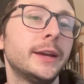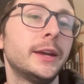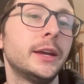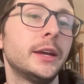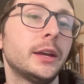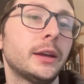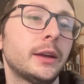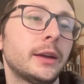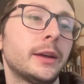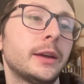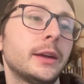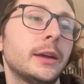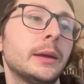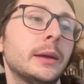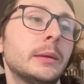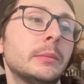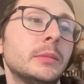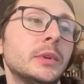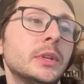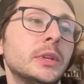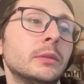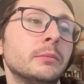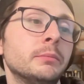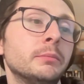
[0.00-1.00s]

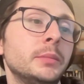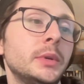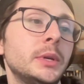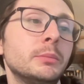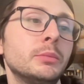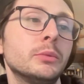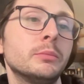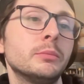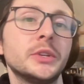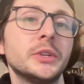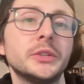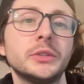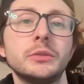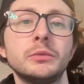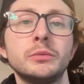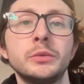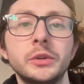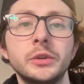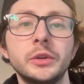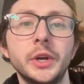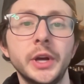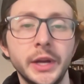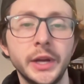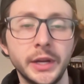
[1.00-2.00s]
And people must have
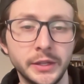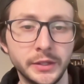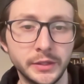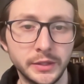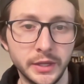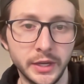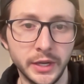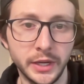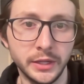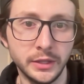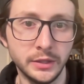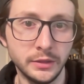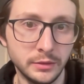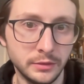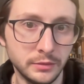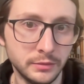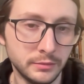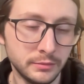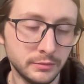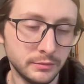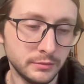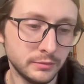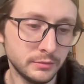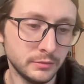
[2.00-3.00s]
realized that
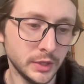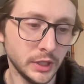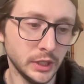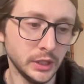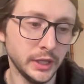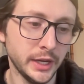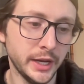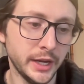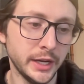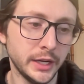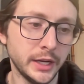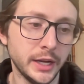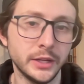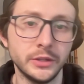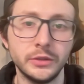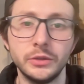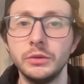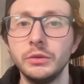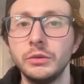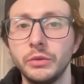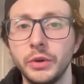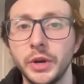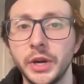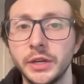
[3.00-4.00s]
the line got too
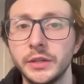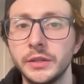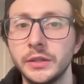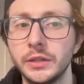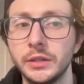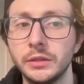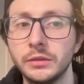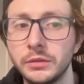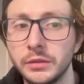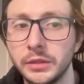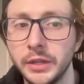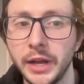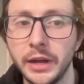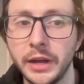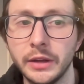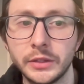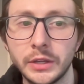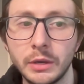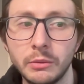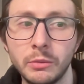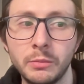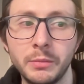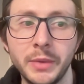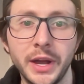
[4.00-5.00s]
crazy. Now it's
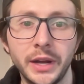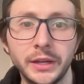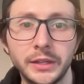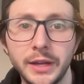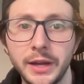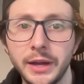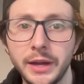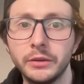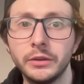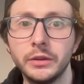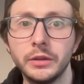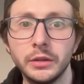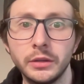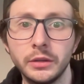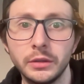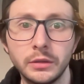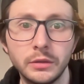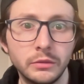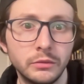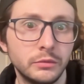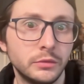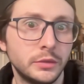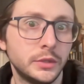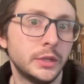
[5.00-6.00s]
coming back down
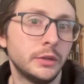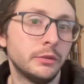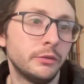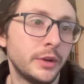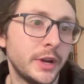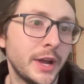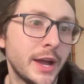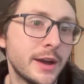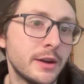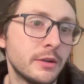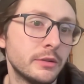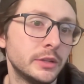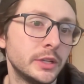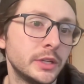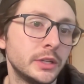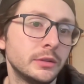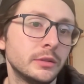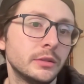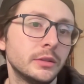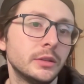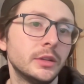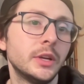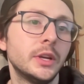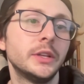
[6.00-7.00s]
to reality.
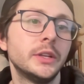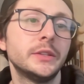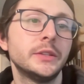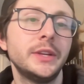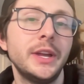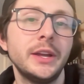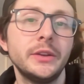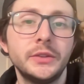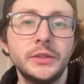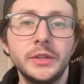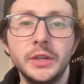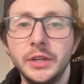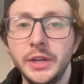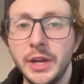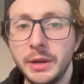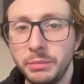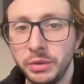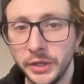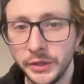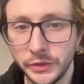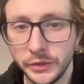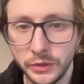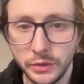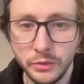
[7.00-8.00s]
It's now sitting at
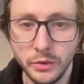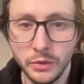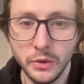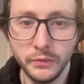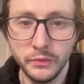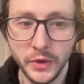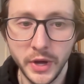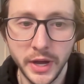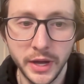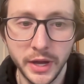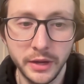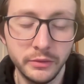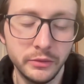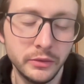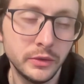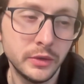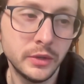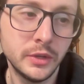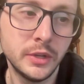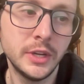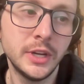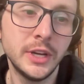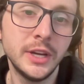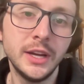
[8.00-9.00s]
plus 205.
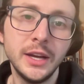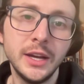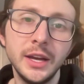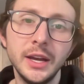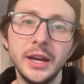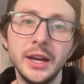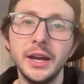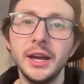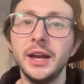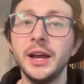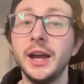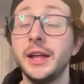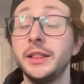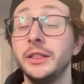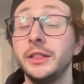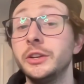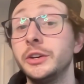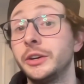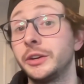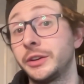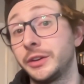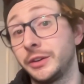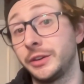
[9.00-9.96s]
Look,